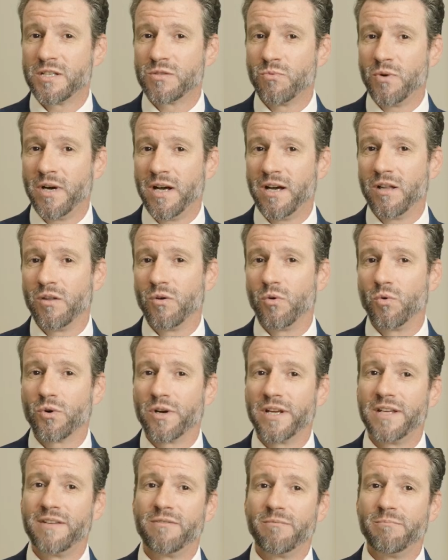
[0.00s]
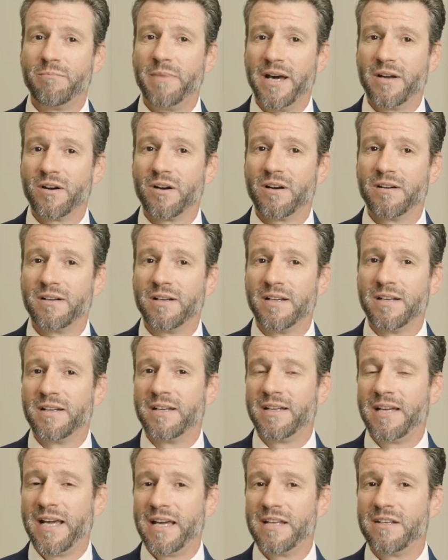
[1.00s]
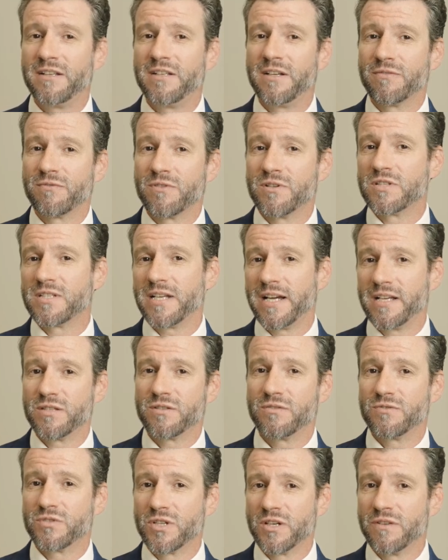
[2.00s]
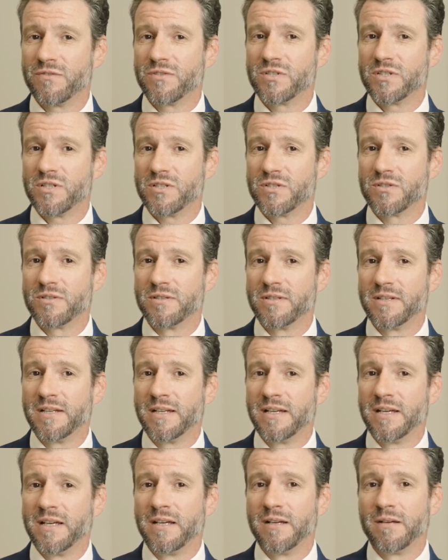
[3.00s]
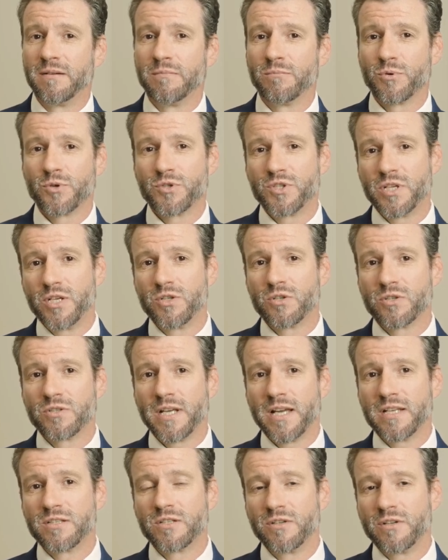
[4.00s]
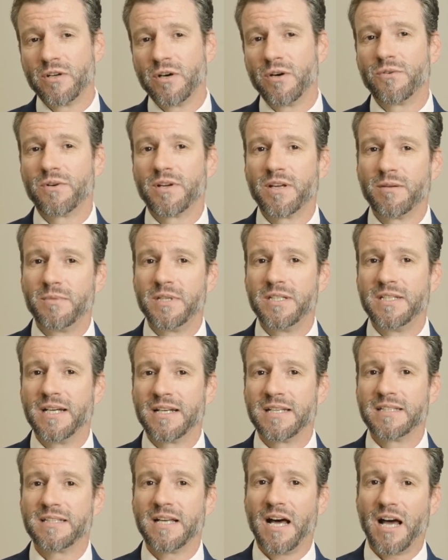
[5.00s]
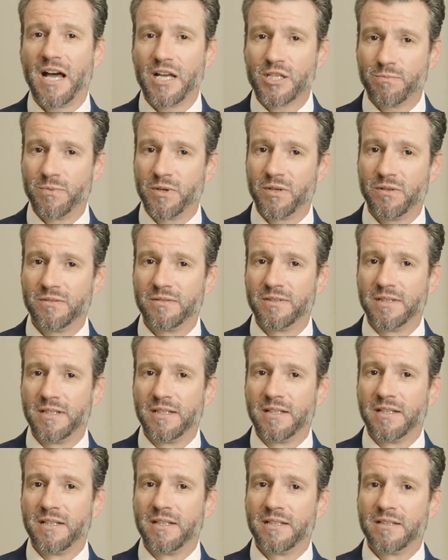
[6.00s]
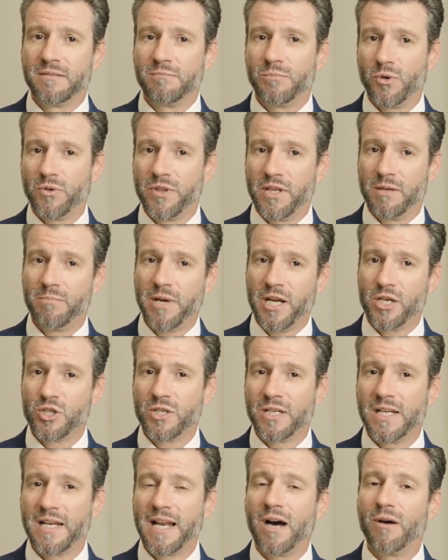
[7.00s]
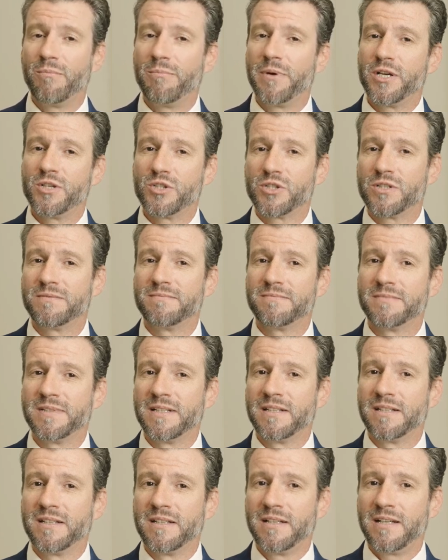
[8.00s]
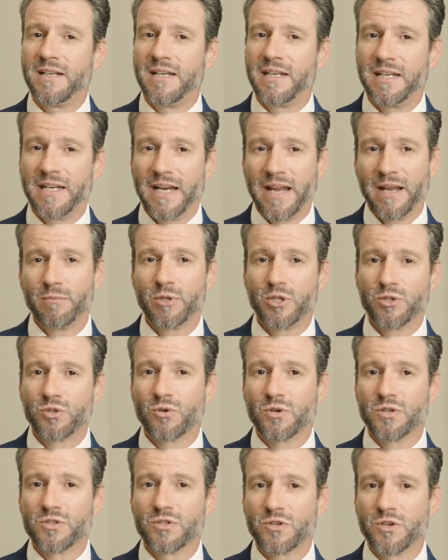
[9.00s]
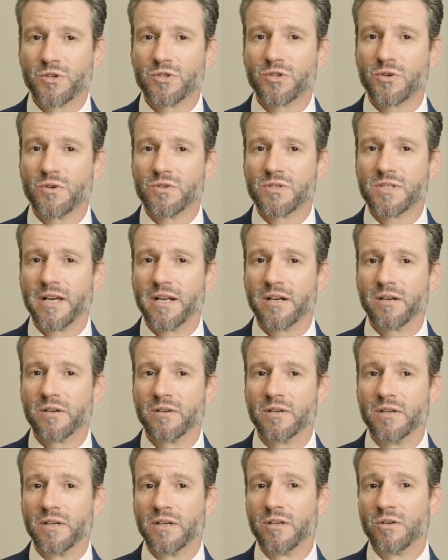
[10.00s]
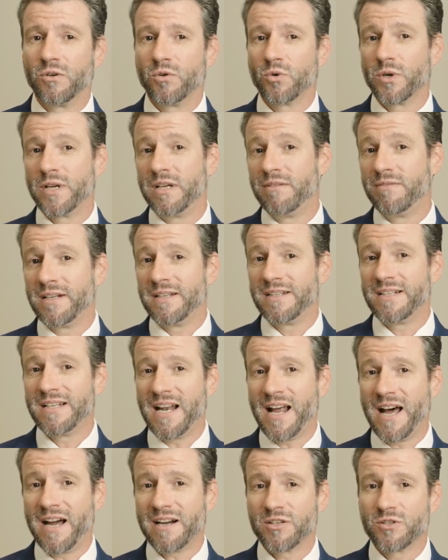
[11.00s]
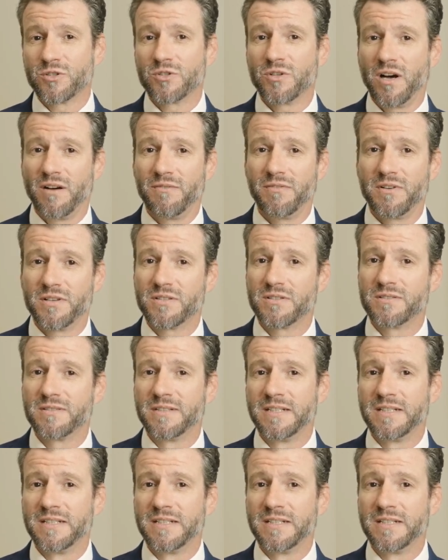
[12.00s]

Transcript: well or even better at different sites of services. Procedures, as you know, can be done at the hospital, both inpatient and outpatient, in an ambulatory surgical center, or even in a doctor's office.